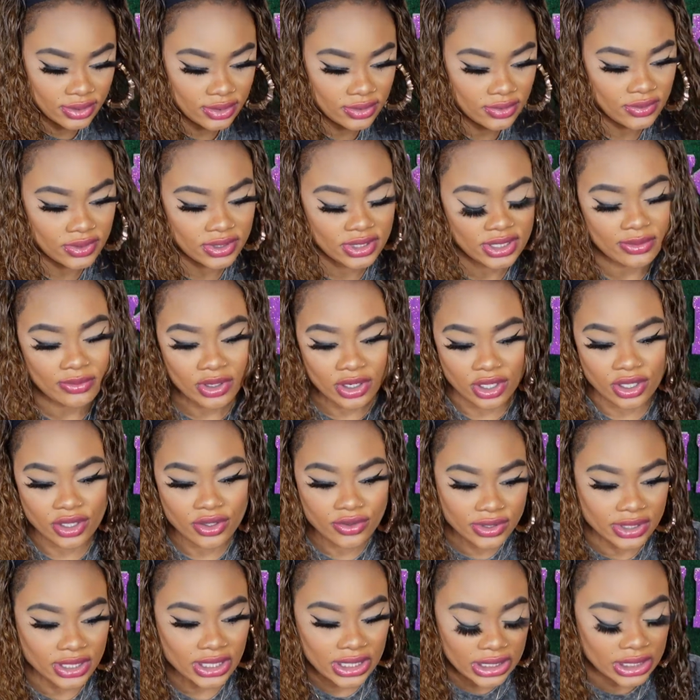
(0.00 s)
which I'm going to
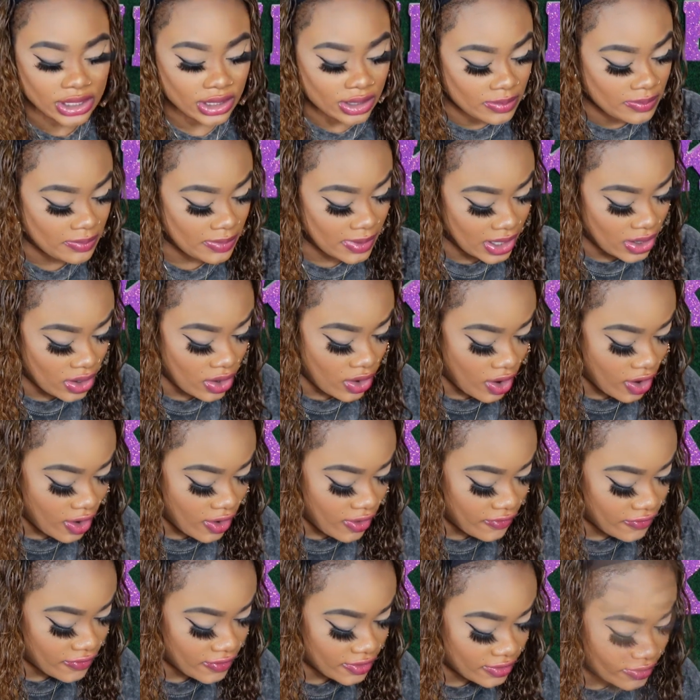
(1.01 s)
use a little bit
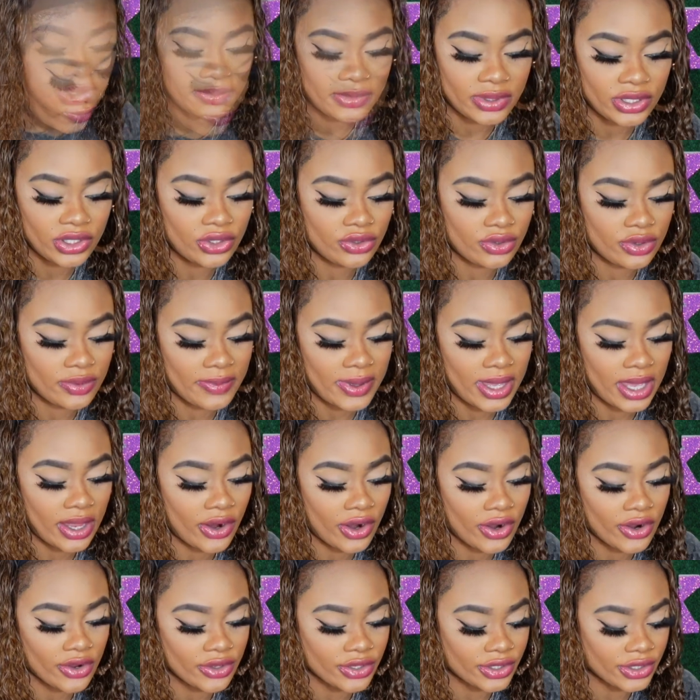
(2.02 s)
of to make sure my
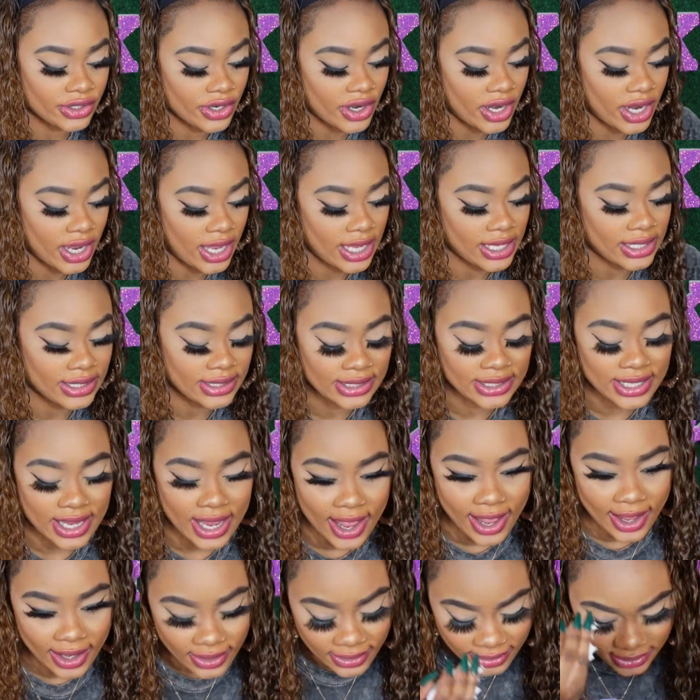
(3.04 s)
curls are
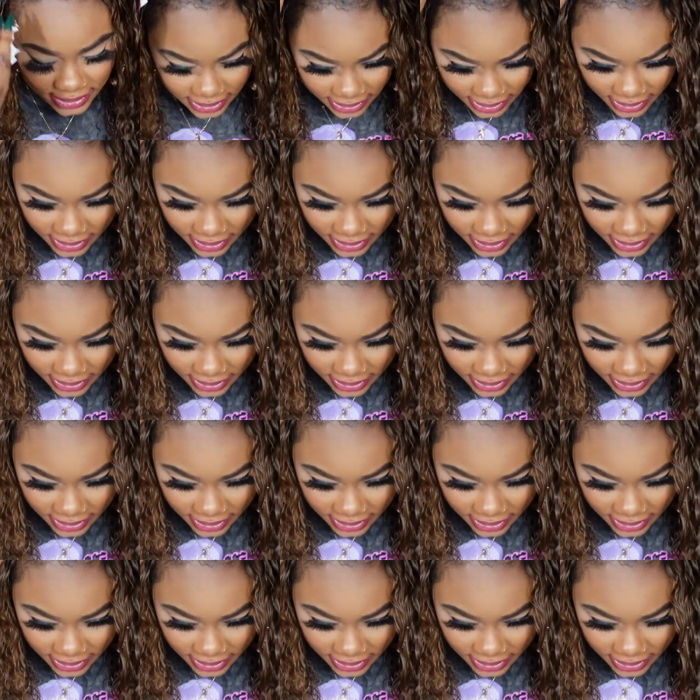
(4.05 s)
intact.